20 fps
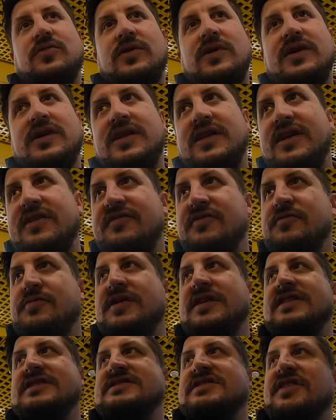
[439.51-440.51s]
Well,
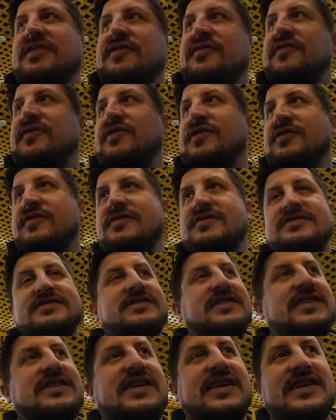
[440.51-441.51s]
everybody's
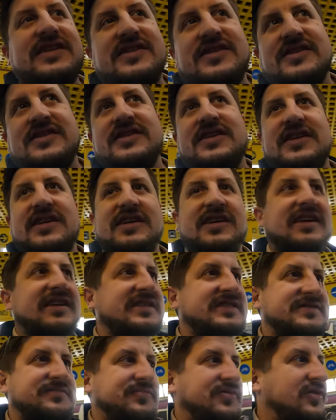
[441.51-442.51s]
confused and they look like
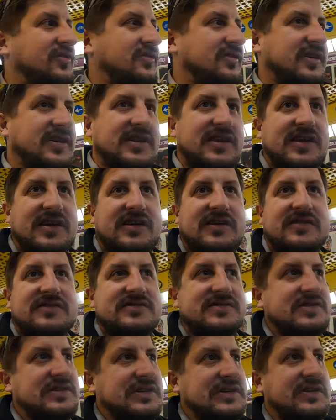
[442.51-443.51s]
it's broken now,
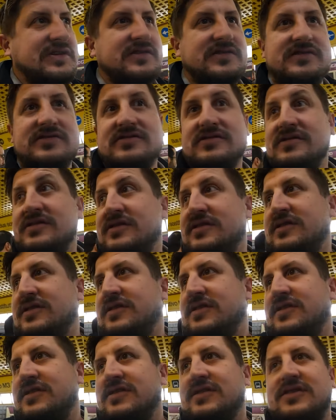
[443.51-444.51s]
so
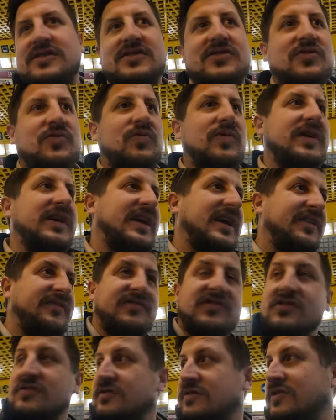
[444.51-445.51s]
we
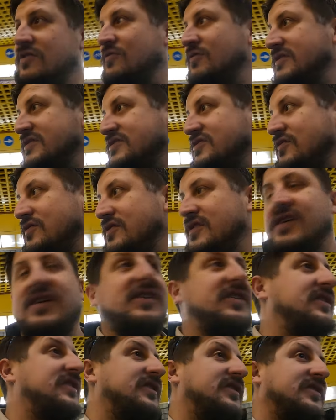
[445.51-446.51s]
have no clue what's going
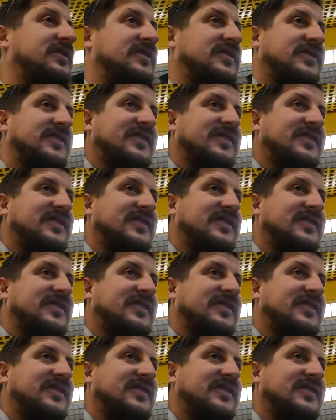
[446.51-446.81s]
on here.